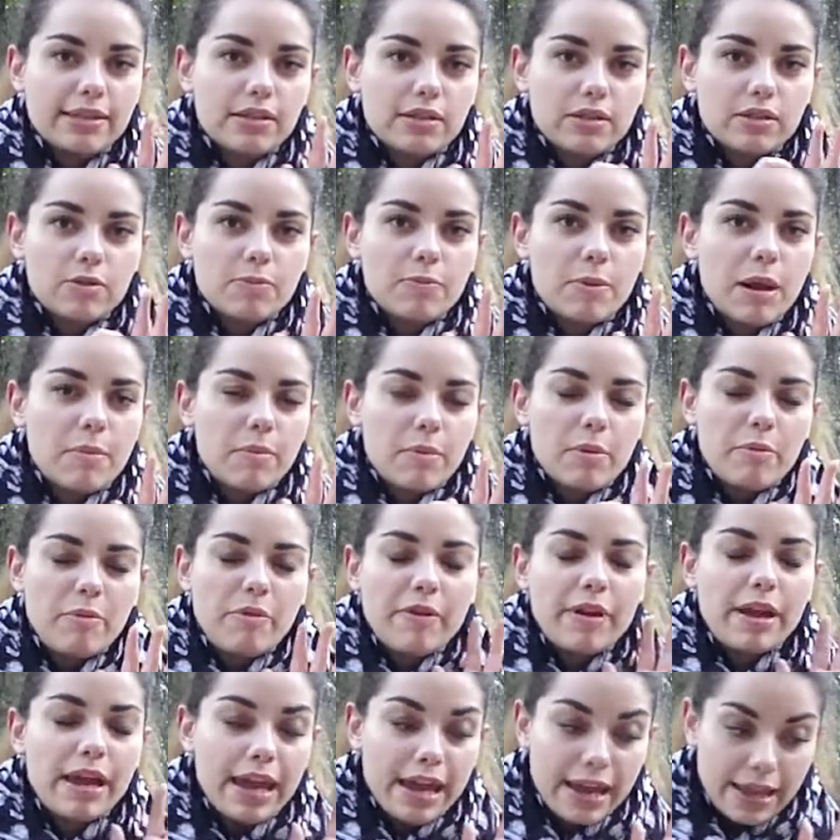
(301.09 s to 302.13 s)
on the palm of
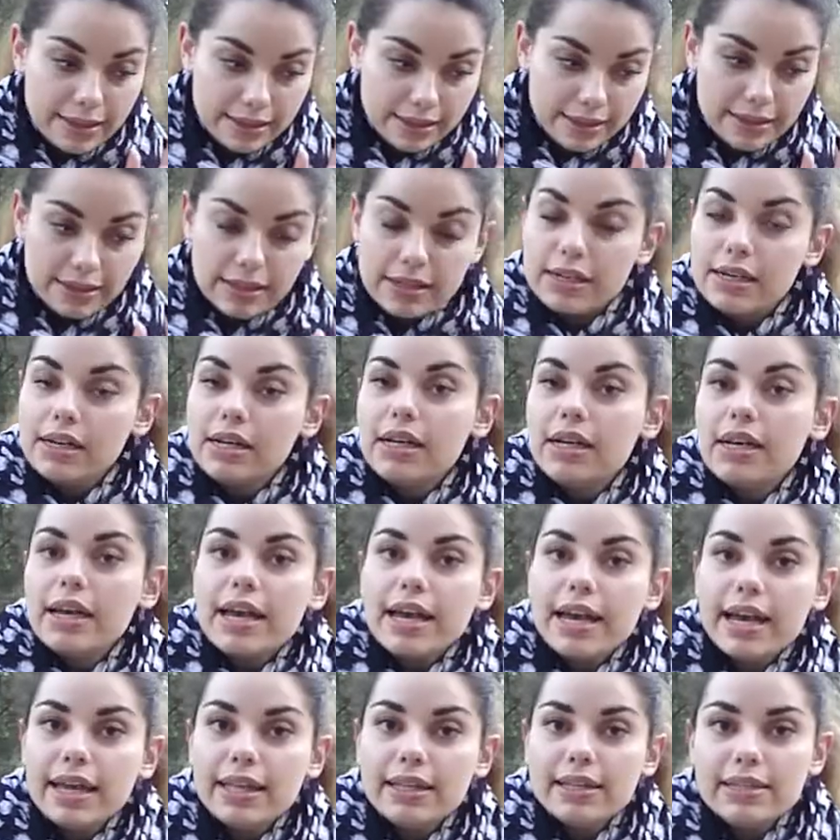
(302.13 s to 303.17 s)
my hand.
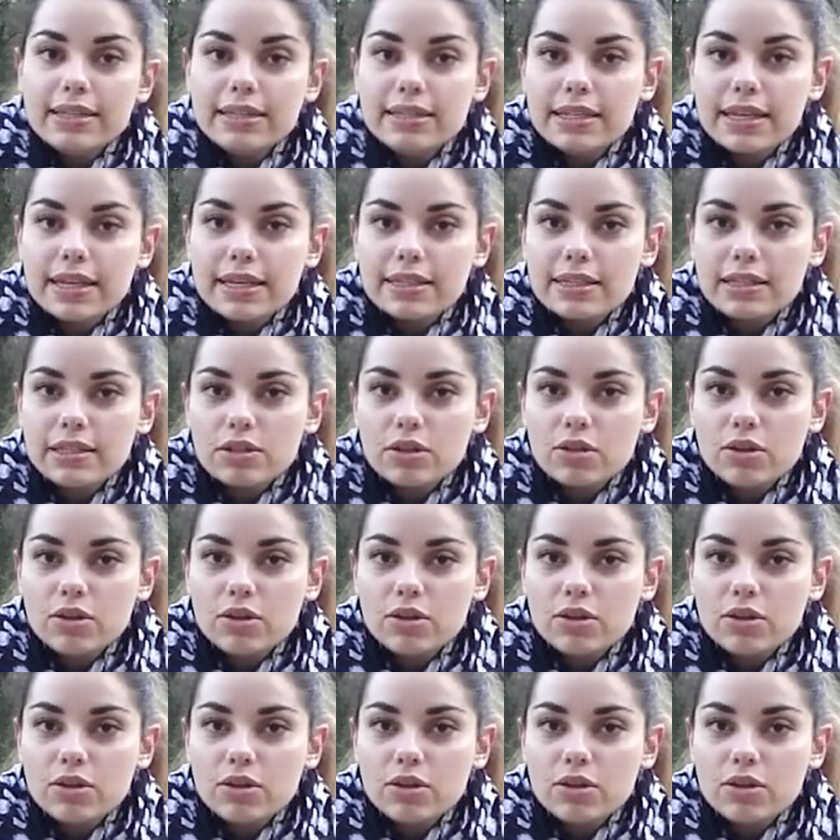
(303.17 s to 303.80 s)
And it is getting the